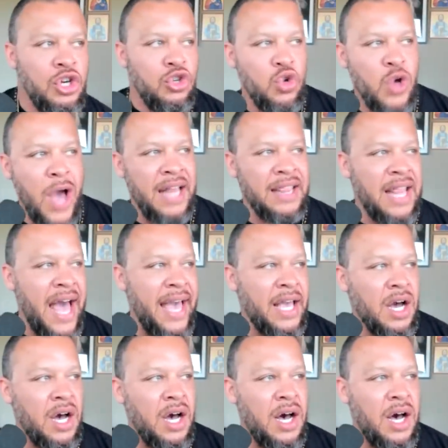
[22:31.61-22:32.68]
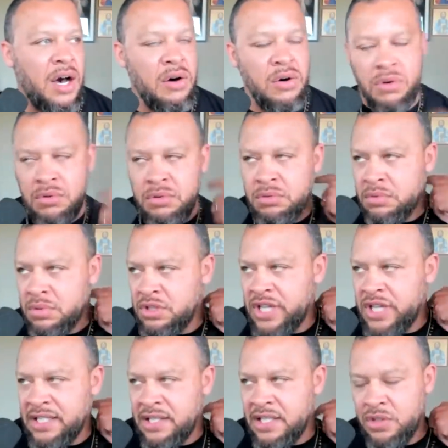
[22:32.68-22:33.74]
You got like uh who, who's
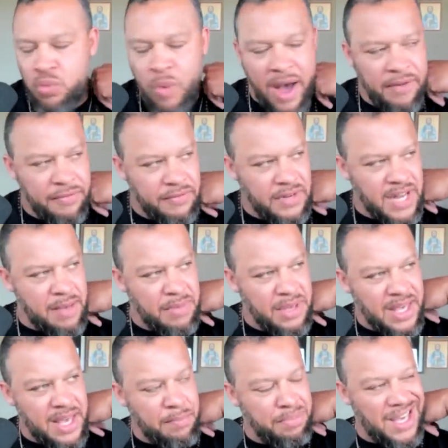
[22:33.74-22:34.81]
Jay-Z's wife name again?